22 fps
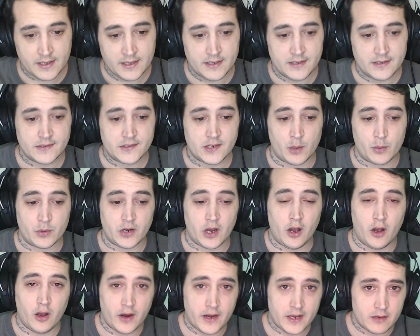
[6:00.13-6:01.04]
So I would
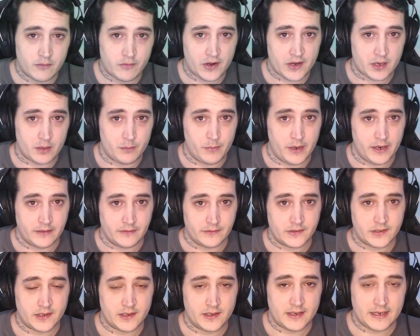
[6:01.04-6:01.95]
highly
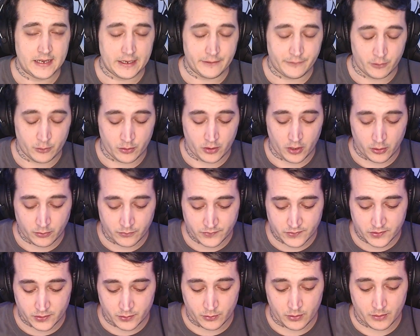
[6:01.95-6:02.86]
recommend, if you're going
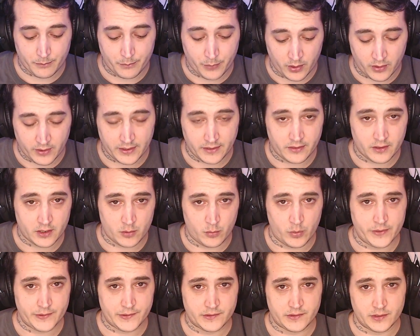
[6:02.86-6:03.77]
to buy the
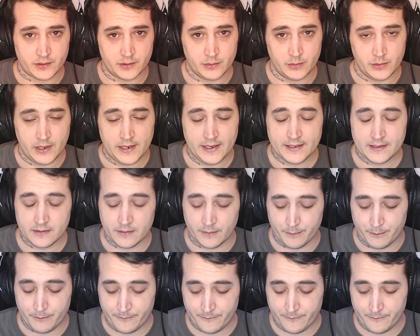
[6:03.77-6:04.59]
Quest 2, the